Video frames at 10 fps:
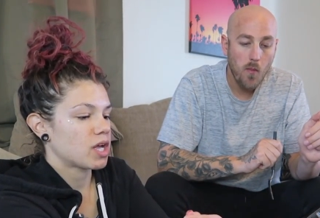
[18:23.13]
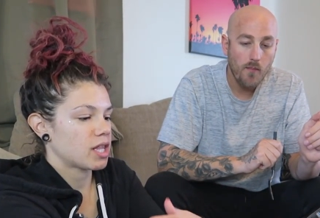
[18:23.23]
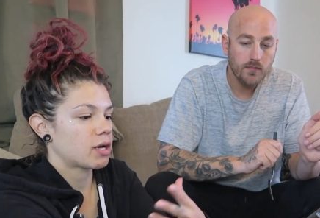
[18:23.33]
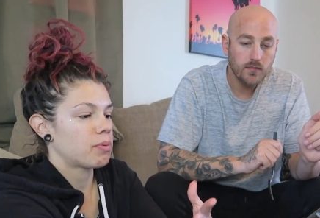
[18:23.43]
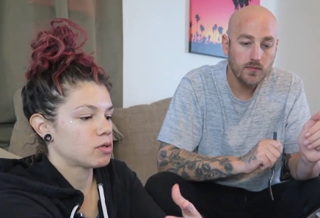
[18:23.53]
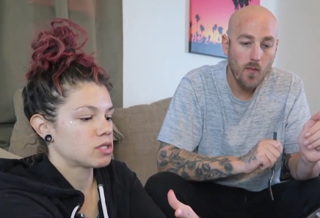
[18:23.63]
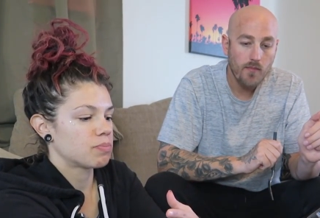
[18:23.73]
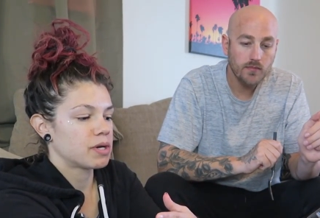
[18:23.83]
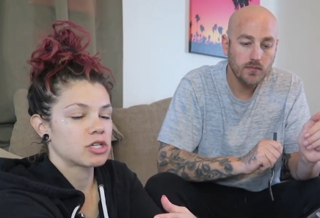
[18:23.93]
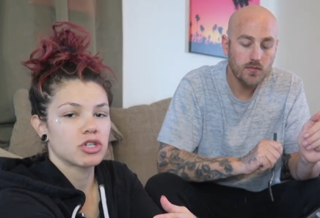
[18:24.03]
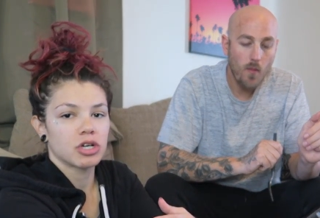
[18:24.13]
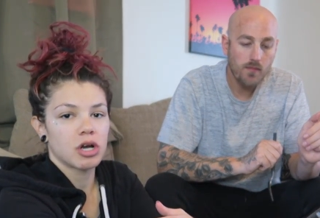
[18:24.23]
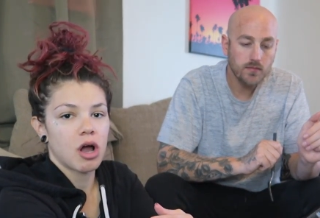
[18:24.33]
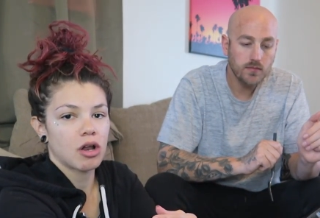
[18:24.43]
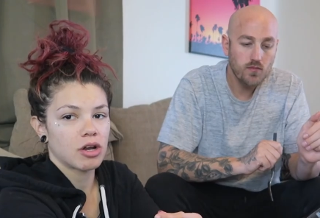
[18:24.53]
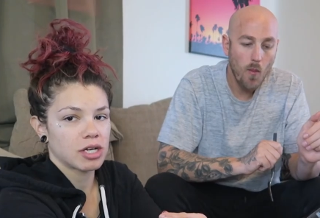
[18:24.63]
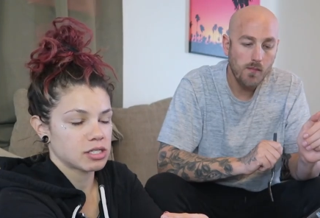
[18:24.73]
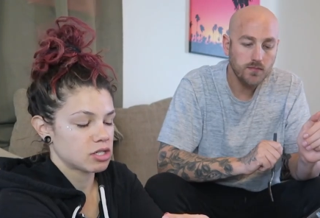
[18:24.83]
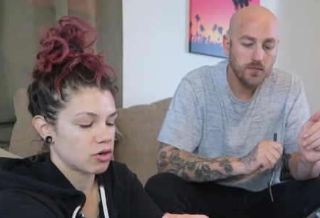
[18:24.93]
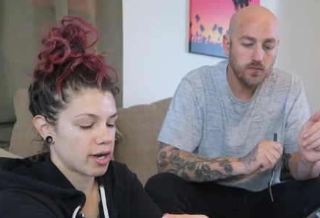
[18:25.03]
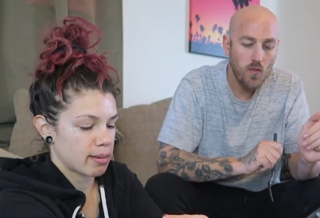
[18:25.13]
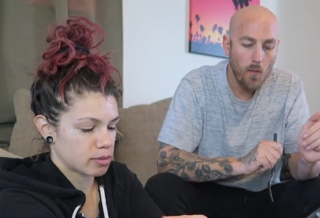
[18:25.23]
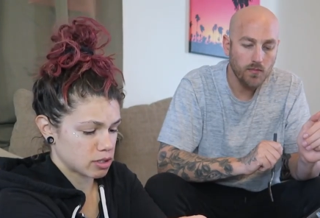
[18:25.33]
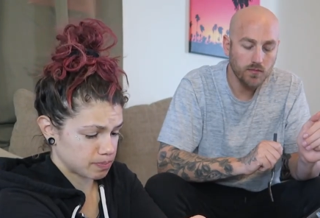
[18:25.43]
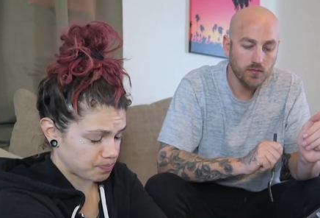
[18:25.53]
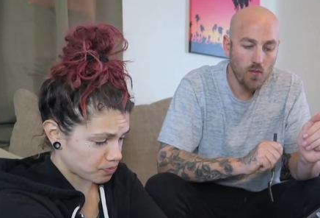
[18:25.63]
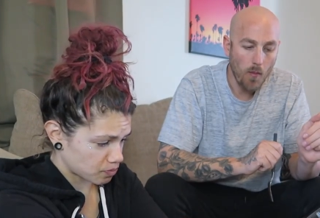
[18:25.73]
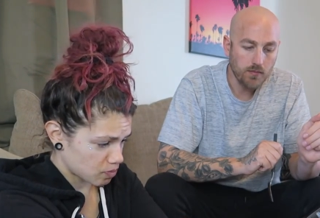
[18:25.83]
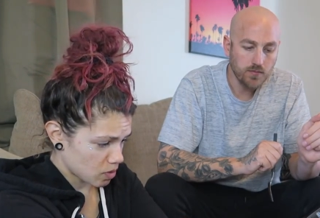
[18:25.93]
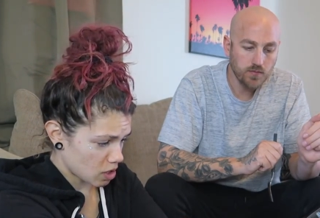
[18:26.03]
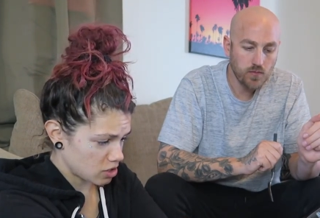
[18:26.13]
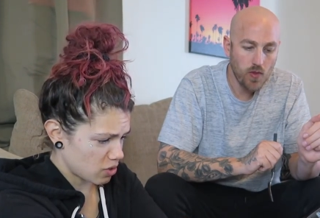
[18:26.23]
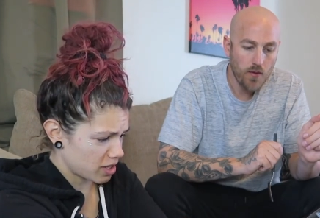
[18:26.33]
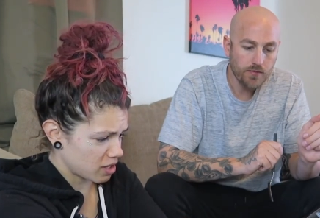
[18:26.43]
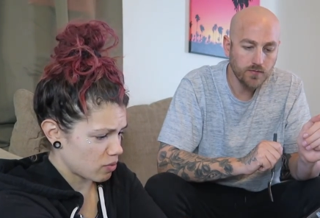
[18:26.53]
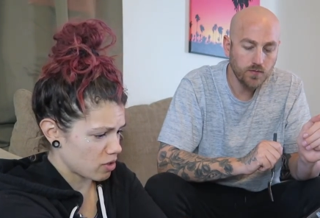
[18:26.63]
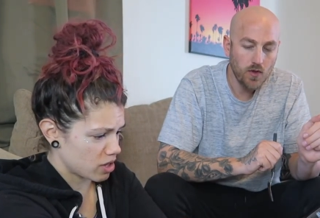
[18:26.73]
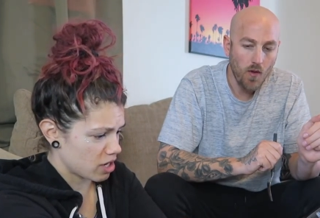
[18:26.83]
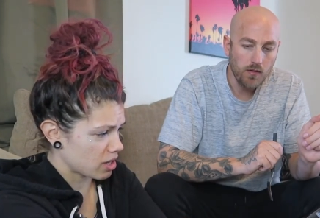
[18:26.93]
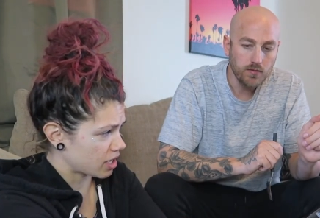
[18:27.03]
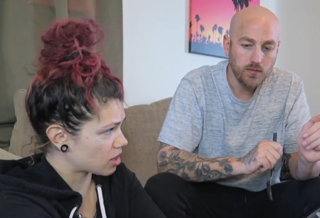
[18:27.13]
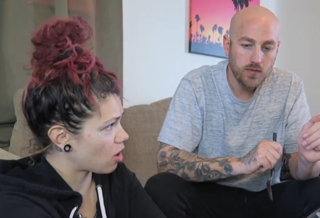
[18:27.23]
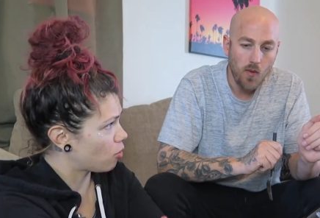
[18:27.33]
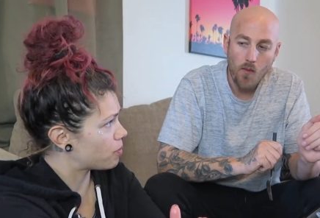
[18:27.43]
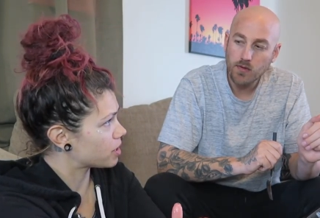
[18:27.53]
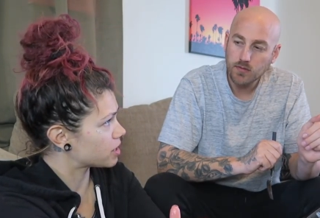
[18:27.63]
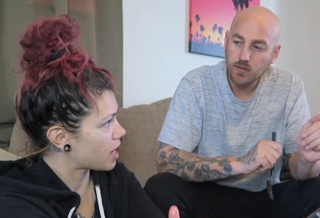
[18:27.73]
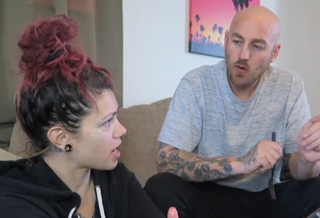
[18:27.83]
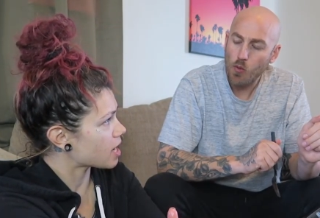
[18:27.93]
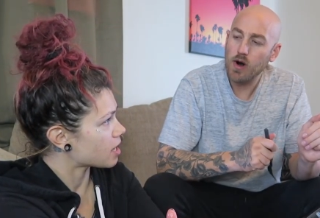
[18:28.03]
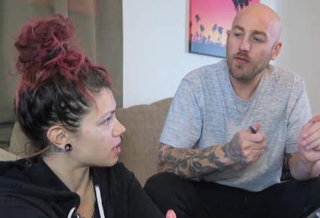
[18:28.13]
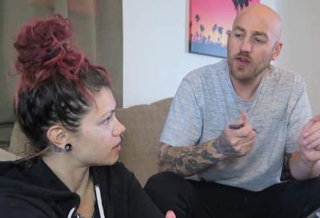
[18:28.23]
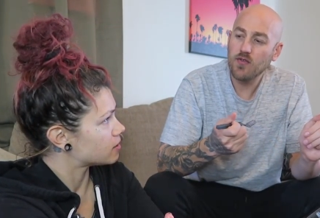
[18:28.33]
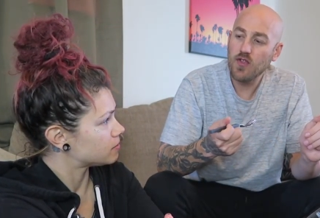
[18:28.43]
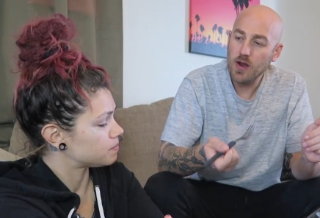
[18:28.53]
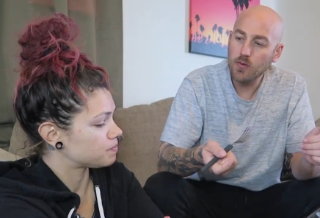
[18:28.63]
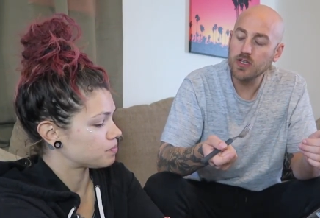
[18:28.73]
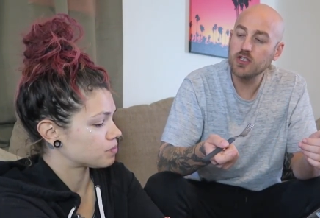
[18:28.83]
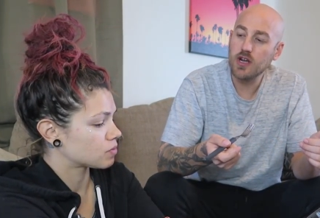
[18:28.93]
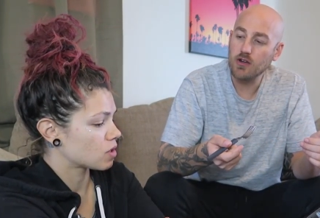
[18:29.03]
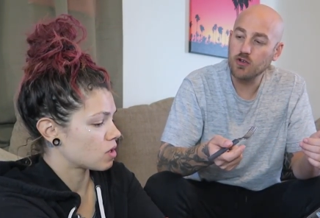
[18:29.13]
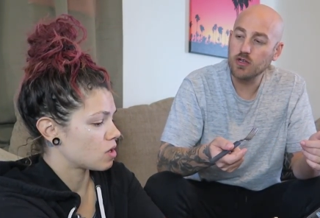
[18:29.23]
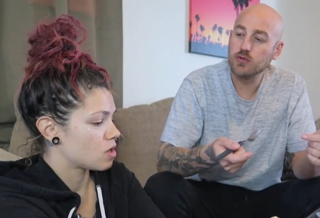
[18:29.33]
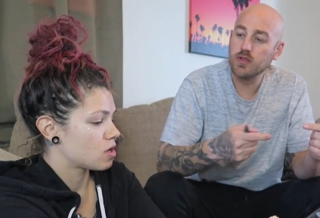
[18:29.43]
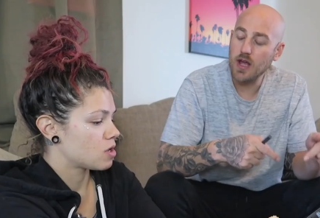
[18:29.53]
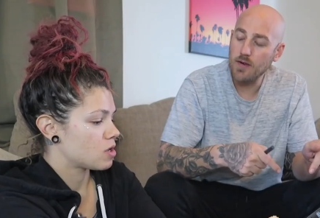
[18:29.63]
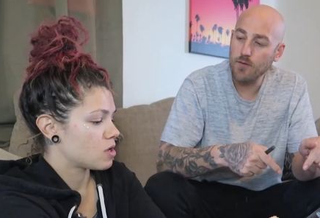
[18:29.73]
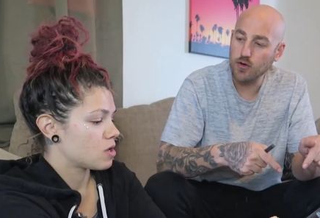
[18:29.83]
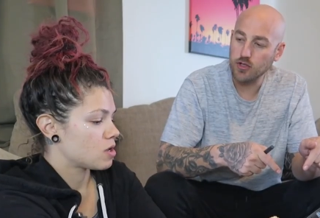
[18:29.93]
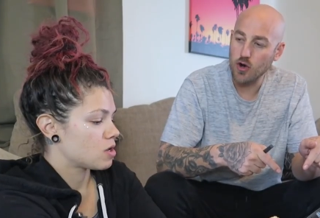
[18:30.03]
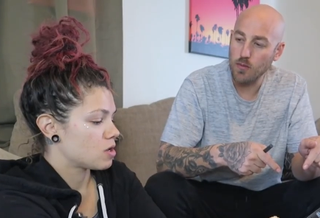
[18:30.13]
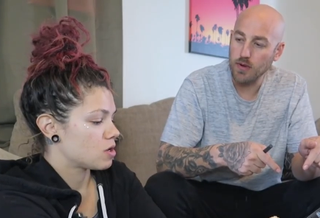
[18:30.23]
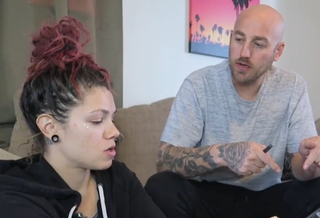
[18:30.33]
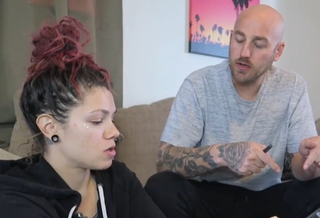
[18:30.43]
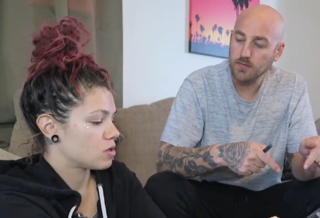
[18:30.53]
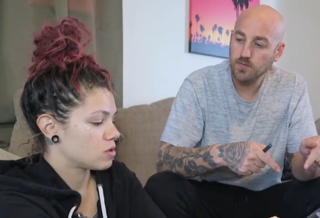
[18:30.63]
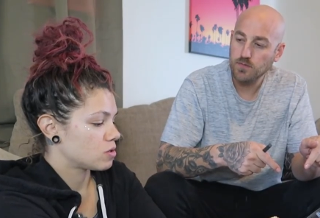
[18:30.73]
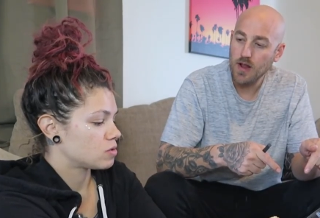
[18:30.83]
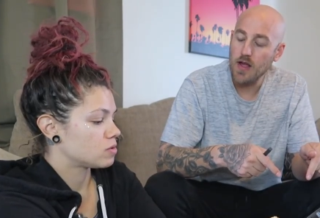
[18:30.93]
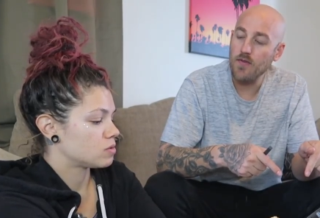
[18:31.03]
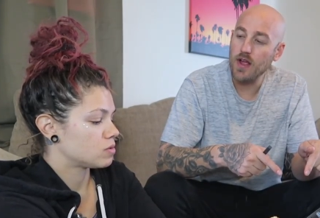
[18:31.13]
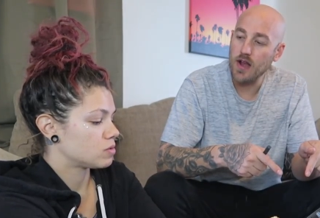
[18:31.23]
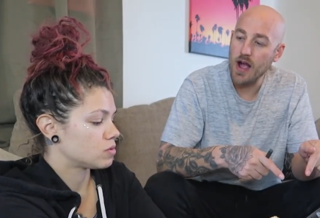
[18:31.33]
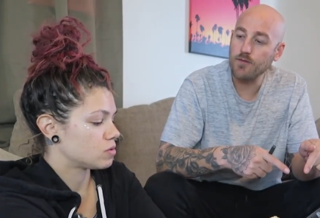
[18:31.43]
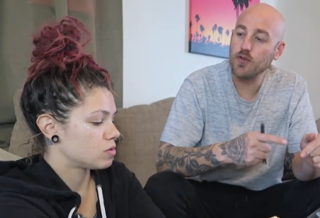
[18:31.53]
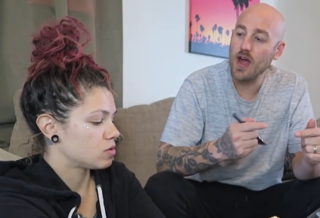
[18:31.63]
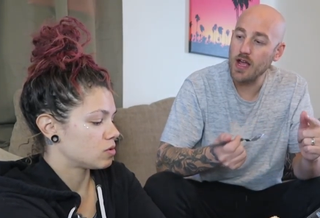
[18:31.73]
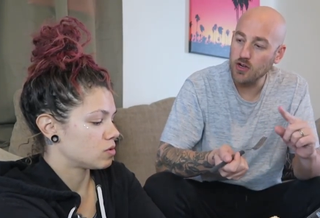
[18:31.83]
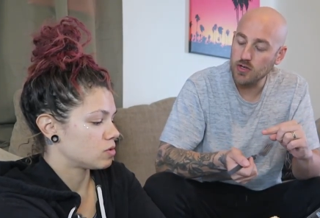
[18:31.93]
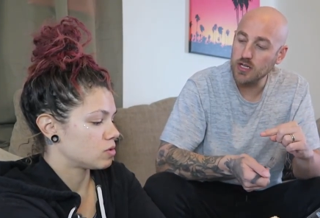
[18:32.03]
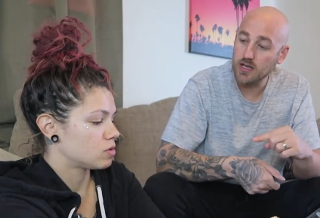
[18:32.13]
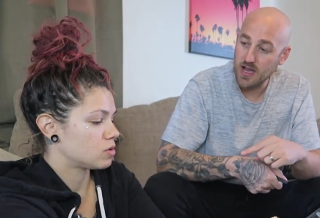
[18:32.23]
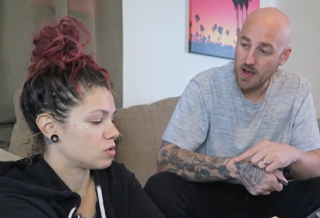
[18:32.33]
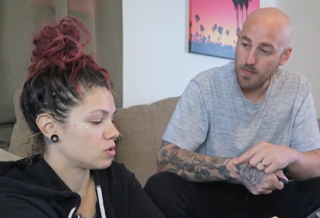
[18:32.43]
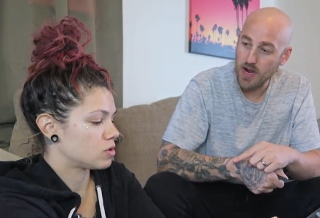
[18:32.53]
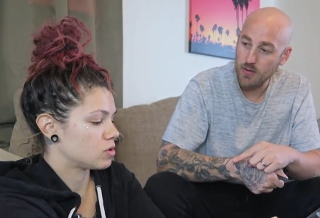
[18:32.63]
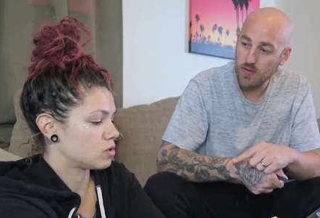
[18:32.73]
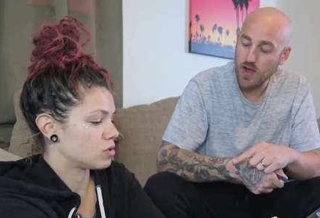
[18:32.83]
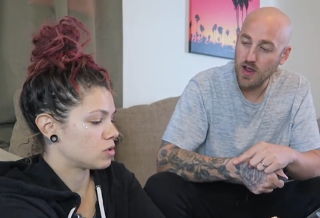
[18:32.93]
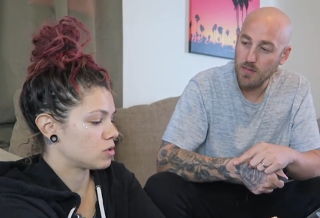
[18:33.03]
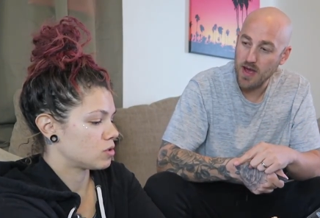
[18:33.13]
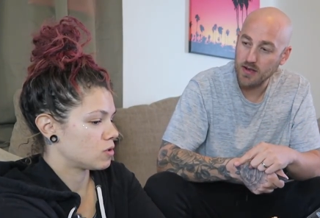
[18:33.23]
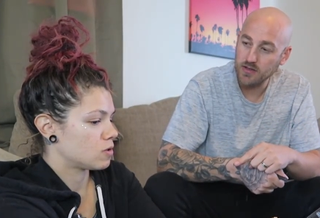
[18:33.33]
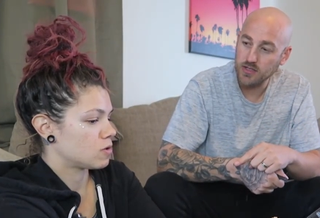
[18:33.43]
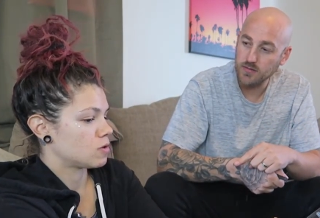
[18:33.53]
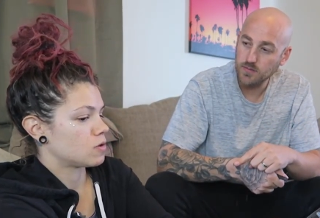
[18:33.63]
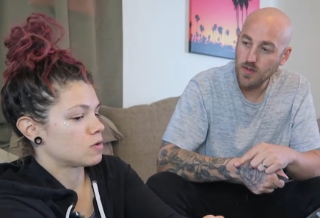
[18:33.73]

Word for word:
Speaker 1: and like post a picture on our Instagrams. So I think we were there like the opening day.
Speaker 2: Well, I think they reached out to us when they first opened. And then after that, you did the campaign with Amex